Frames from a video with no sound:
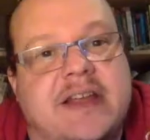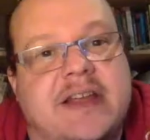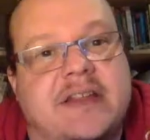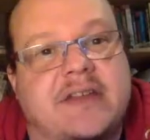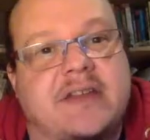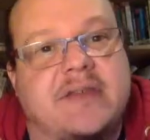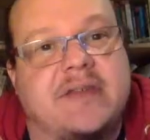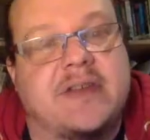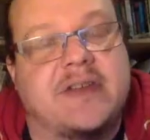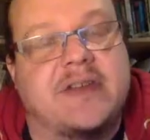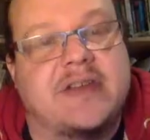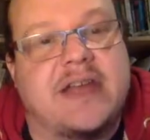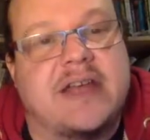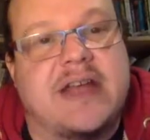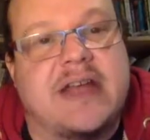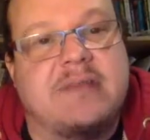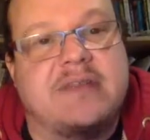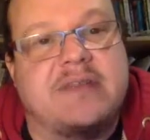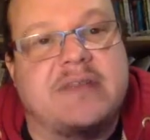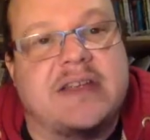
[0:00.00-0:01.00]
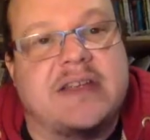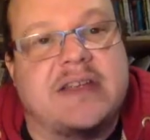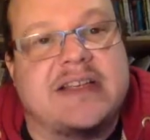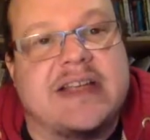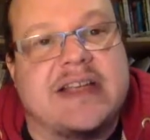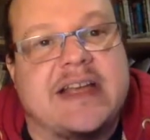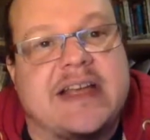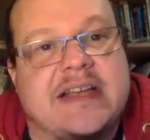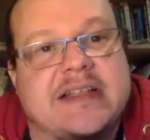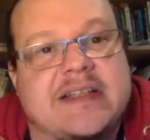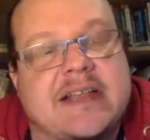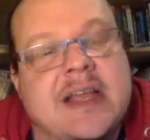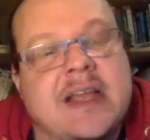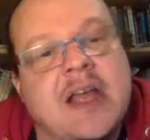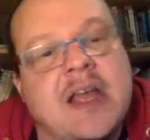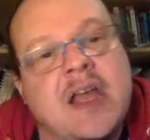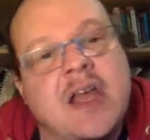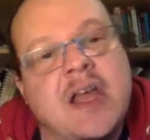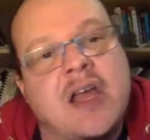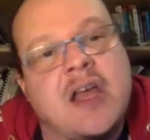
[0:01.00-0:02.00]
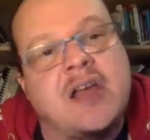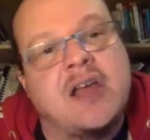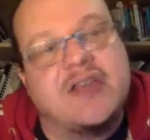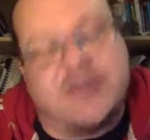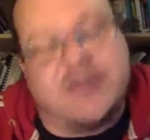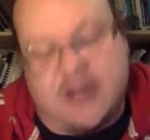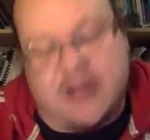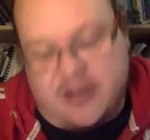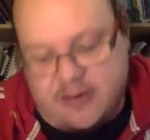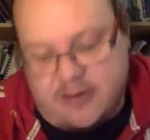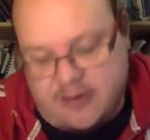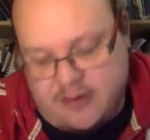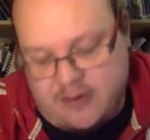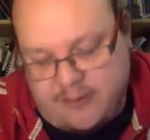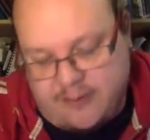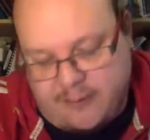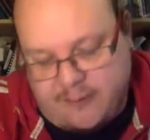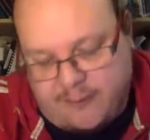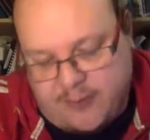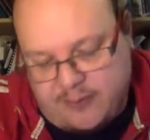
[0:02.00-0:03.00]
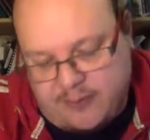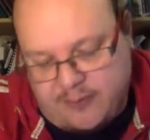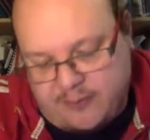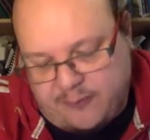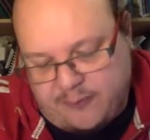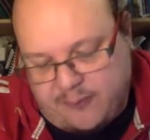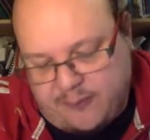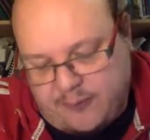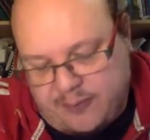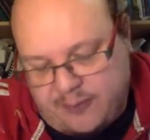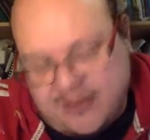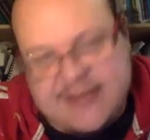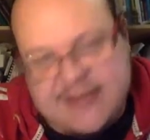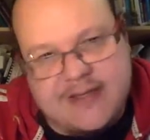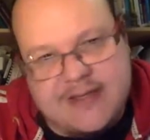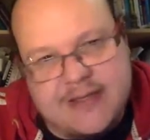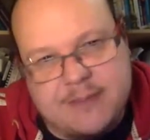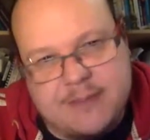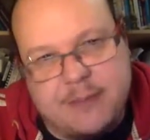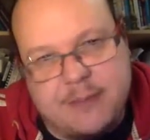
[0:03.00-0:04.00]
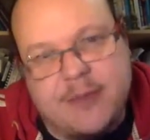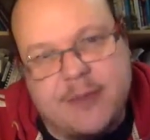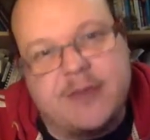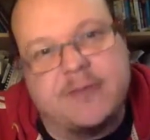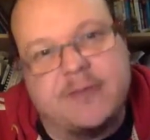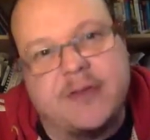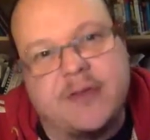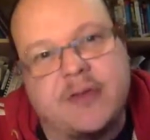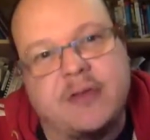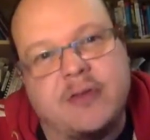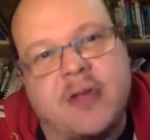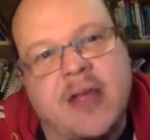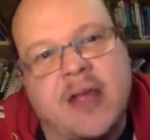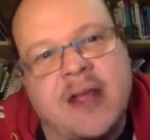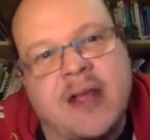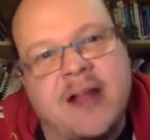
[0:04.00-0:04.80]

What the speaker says: in the first case. So from Lessig's point of view,